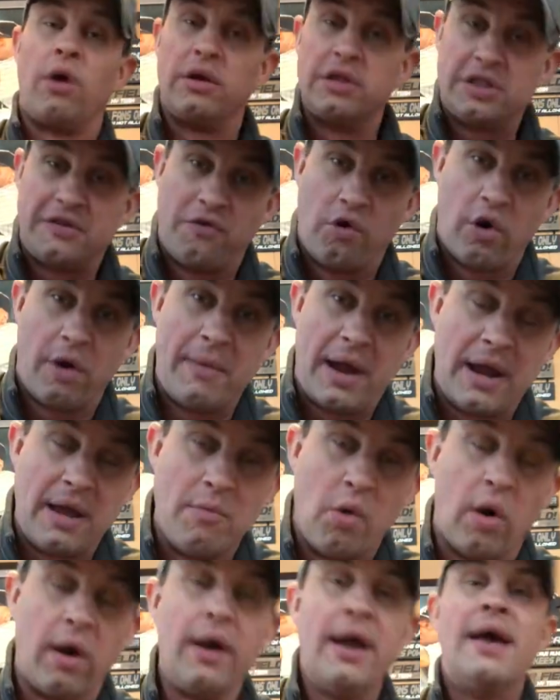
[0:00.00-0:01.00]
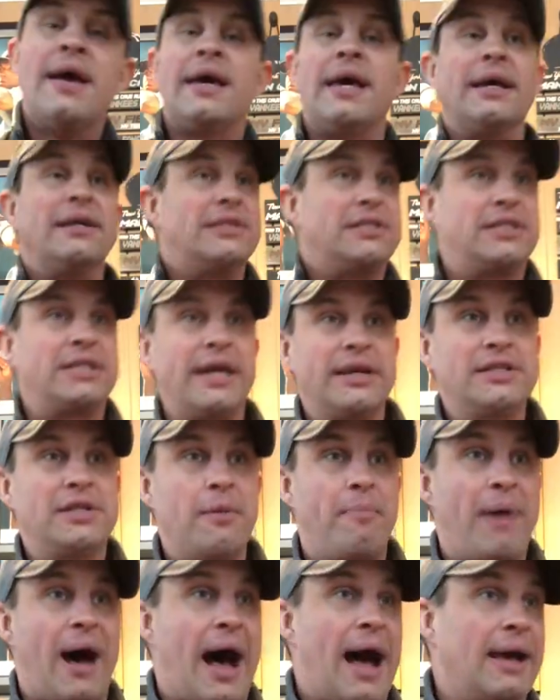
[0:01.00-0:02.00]
runs for him anymore. He sees
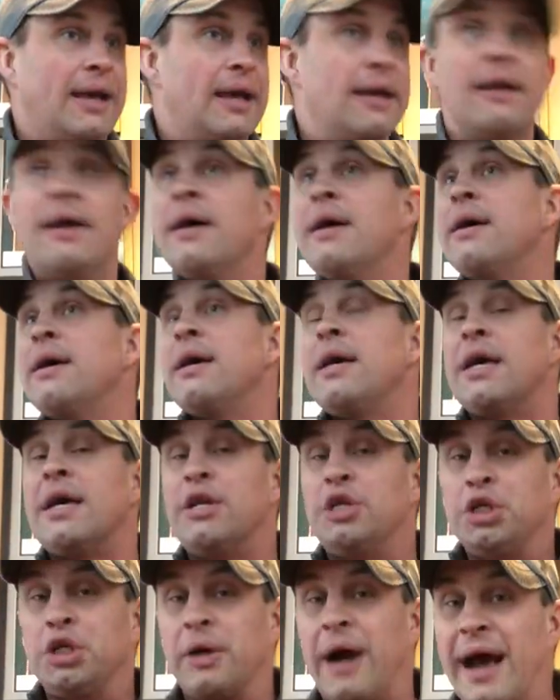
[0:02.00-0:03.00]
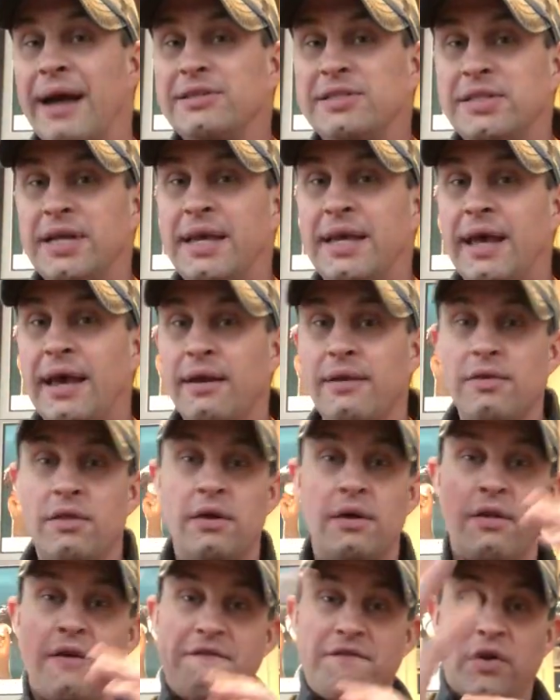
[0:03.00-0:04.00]
the pocket. He tries to get
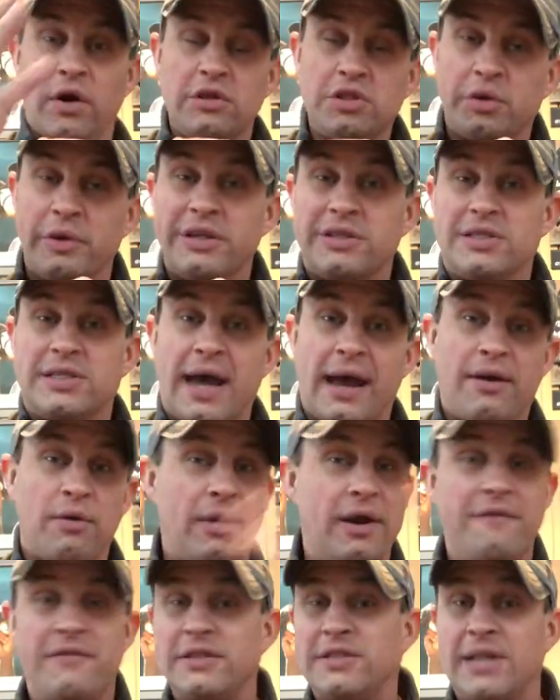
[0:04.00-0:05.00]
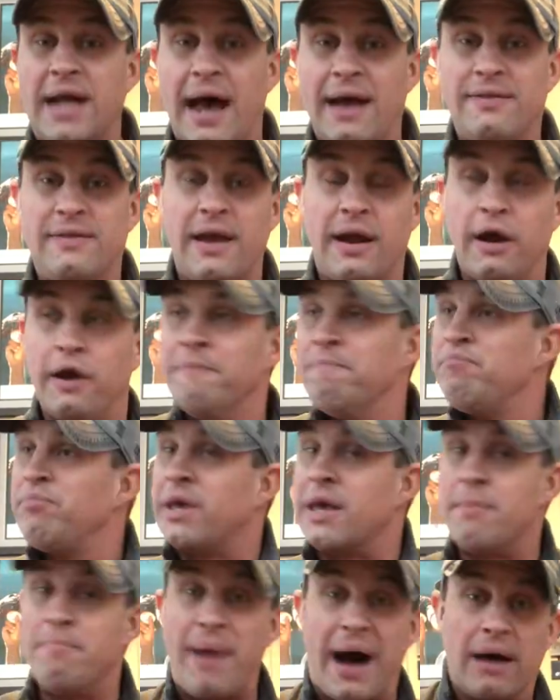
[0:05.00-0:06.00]
the, the first read, second read. If it's not there,
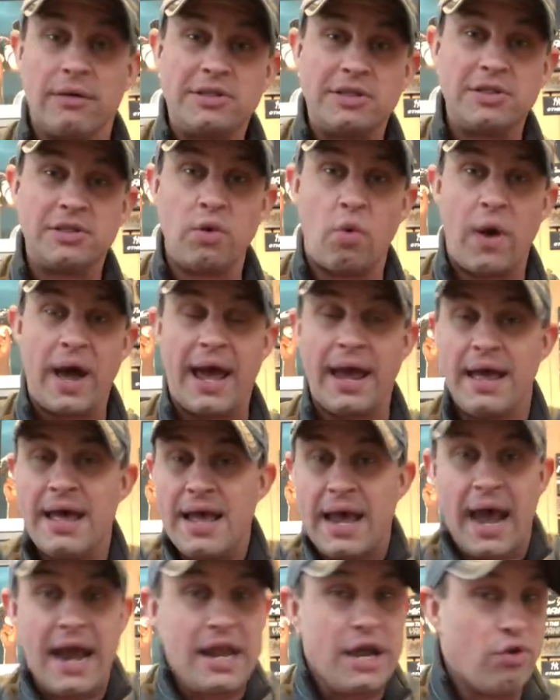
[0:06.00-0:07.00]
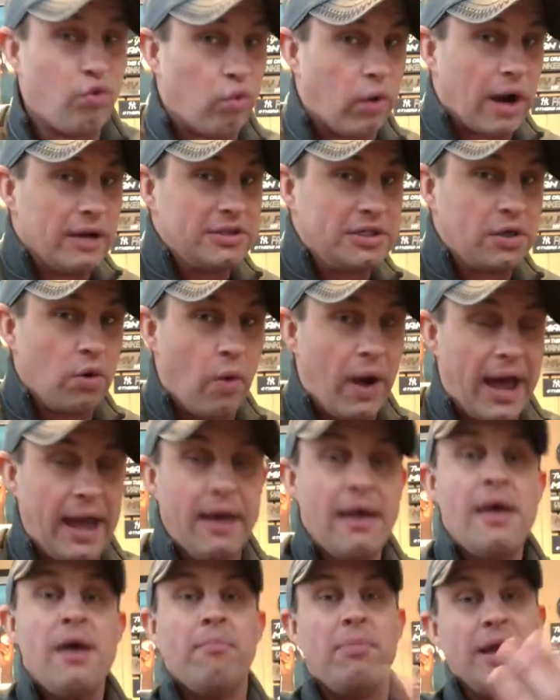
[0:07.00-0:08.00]
he bounces away and he runs
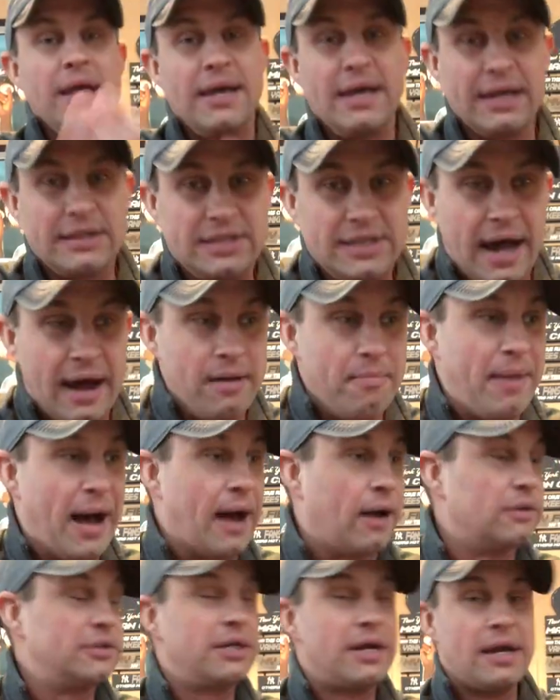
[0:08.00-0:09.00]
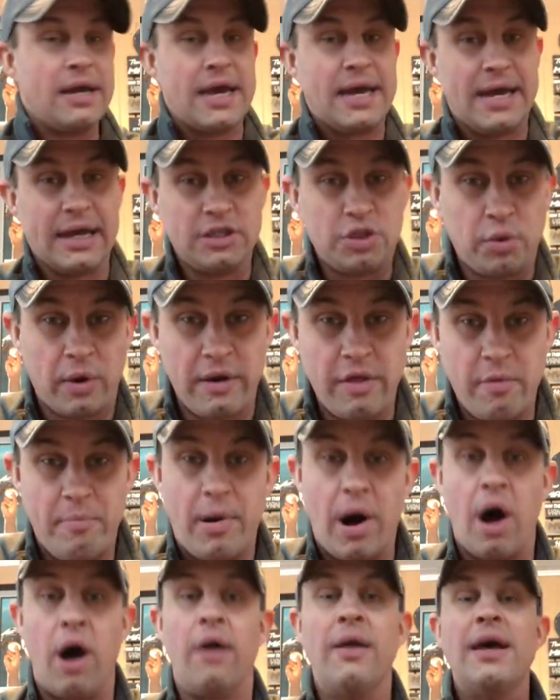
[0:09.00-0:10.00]
away, but he gets out of bounds. He gets rid of the
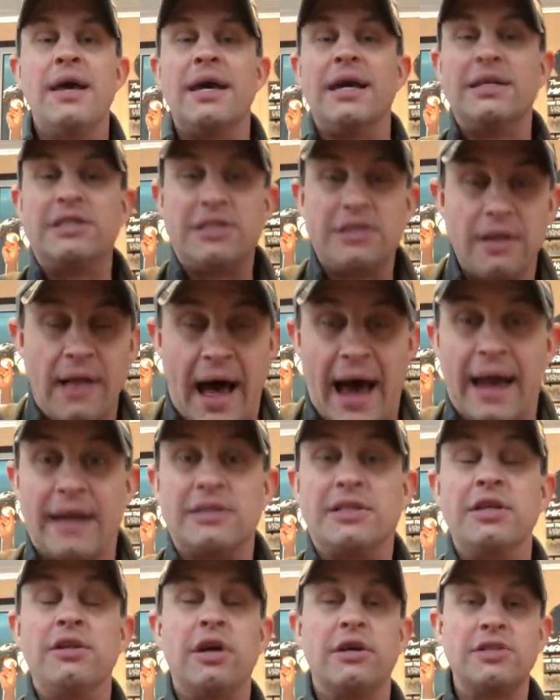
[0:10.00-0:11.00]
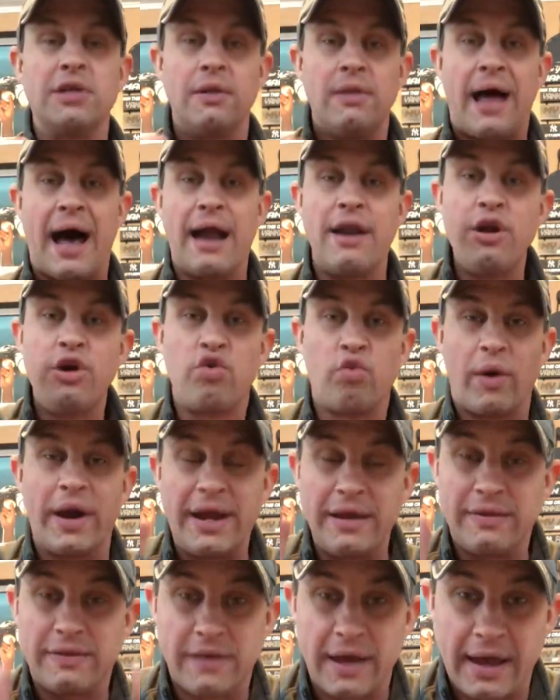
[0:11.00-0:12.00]
ball. He slides. He does a lot of
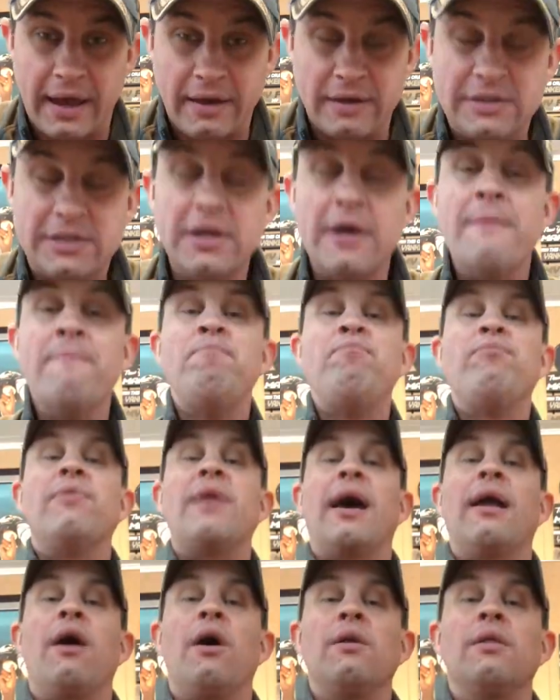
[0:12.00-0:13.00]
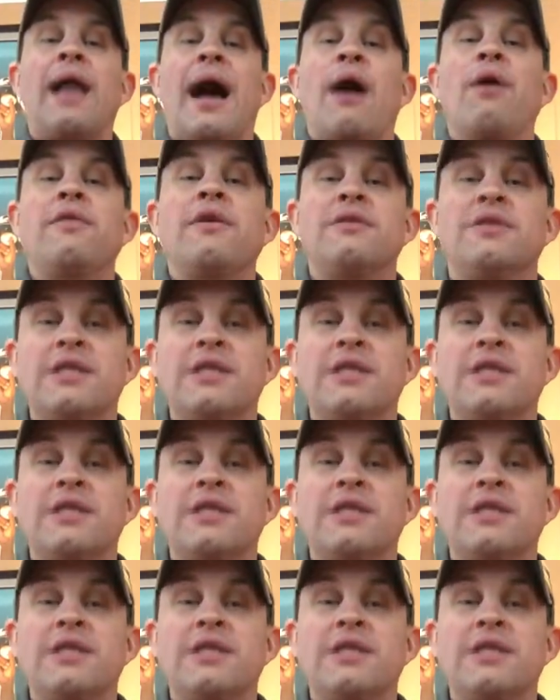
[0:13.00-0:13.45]
great things that allow the